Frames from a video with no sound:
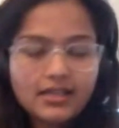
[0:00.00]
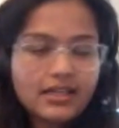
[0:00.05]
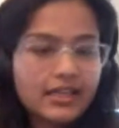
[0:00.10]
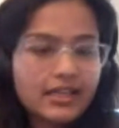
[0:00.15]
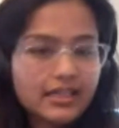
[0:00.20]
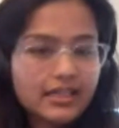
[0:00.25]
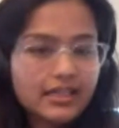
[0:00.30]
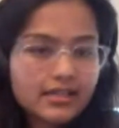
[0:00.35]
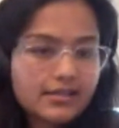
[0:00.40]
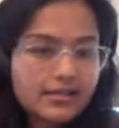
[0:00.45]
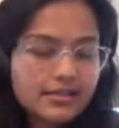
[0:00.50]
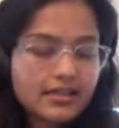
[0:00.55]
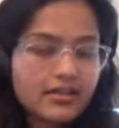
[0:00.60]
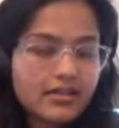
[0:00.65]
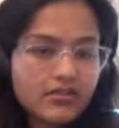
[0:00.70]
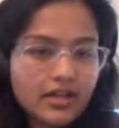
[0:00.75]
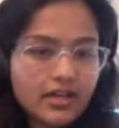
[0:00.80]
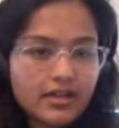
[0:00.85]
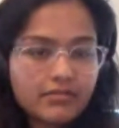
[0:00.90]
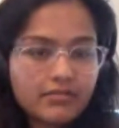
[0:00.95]
it can still
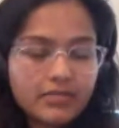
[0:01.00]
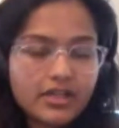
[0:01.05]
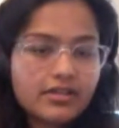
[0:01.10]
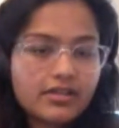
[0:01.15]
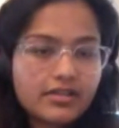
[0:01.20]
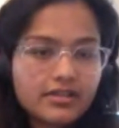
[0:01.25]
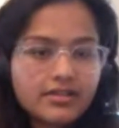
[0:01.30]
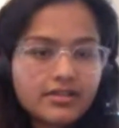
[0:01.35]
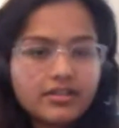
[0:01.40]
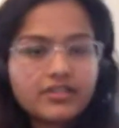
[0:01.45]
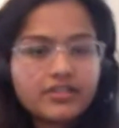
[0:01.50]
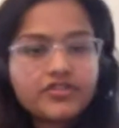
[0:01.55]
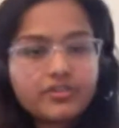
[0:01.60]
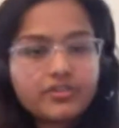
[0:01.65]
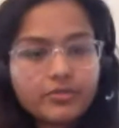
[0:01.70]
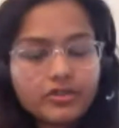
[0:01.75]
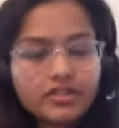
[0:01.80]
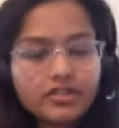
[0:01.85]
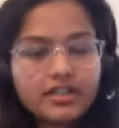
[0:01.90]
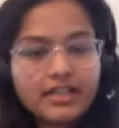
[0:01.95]
run because it's a
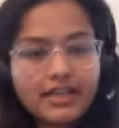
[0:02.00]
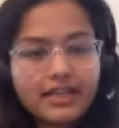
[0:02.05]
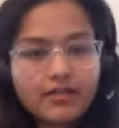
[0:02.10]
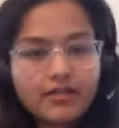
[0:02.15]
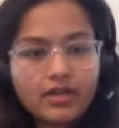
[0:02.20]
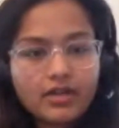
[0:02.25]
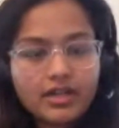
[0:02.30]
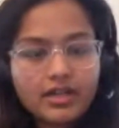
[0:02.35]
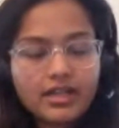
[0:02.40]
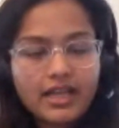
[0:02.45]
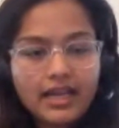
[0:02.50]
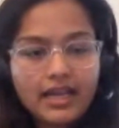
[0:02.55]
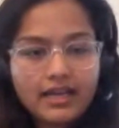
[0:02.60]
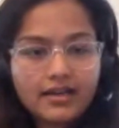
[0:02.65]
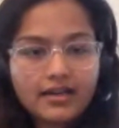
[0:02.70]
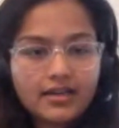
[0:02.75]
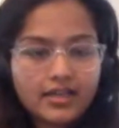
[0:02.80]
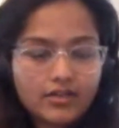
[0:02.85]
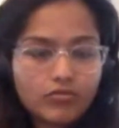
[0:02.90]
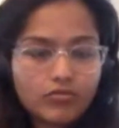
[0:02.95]
distributed network
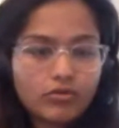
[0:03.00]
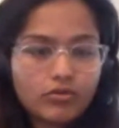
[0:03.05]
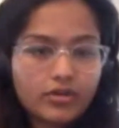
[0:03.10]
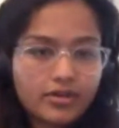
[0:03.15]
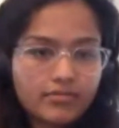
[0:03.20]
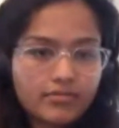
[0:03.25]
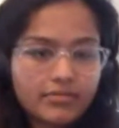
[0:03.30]
and it would